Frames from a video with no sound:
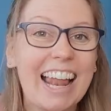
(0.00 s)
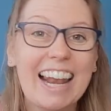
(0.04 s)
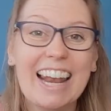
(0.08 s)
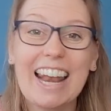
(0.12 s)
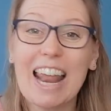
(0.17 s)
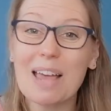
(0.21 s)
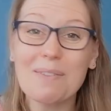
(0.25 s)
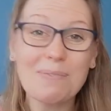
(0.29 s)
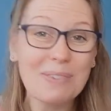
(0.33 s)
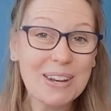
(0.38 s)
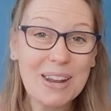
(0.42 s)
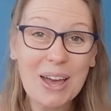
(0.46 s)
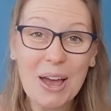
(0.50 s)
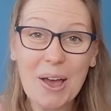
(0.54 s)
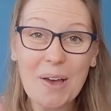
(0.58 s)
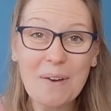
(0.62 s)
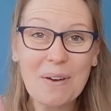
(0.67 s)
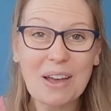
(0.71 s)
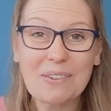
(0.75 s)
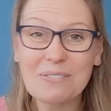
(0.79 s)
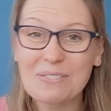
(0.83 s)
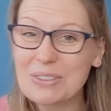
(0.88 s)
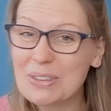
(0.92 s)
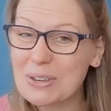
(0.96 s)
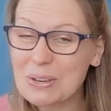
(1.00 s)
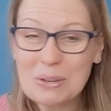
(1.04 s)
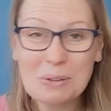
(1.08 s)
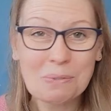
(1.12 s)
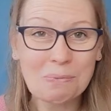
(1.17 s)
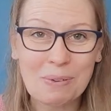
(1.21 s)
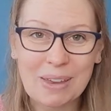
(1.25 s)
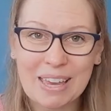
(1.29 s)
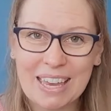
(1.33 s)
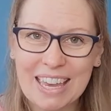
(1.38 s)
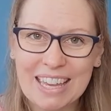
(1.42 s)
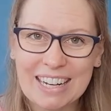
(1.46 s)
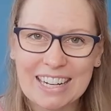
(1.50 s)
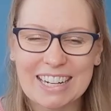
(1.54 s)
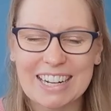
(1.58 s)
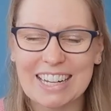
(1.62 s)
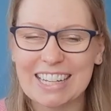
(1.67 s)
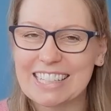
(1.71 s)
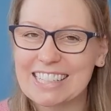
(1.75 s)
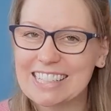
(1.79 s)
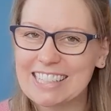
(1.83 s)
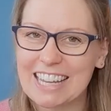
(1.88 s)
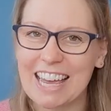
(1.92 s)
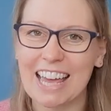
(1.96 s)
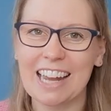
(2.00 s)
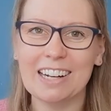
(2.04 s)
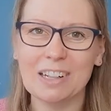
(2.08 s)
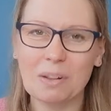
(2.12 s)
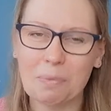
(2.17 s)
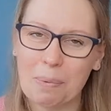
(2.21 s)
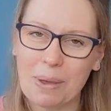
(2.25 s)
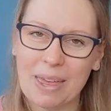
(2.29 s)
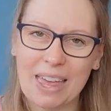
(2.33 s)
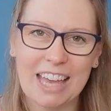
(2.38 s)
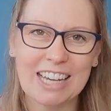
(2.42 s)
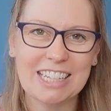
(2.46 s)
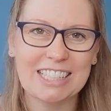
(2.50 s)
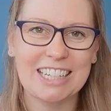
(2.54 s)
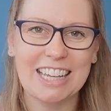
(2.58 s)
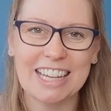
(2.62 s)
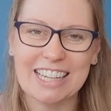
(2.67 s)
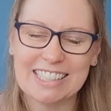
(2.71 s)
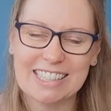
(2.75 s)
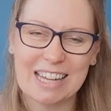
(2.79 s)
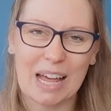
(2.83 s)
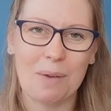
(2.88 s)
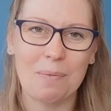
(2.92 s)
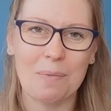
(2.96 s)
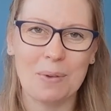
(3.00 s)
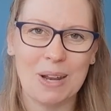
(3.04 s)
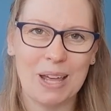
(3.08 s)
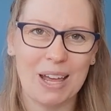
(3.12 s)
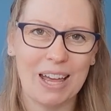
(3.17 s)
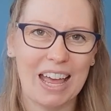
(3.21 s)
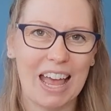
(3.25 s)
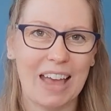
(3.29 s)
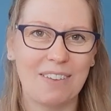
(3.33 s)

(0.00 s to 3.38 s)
Let me know, have you been an external PhD examiner?